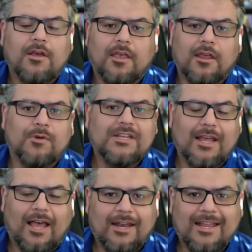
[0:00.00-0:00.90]

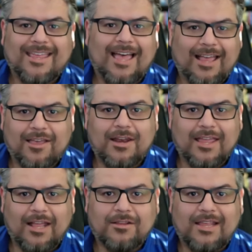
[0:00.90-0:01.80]
Again, I couldn't
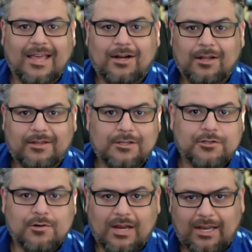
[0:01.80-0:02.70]
get to that on this
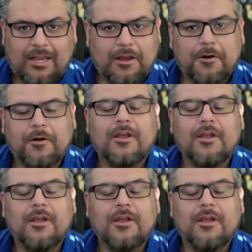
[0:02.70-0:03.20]
training here.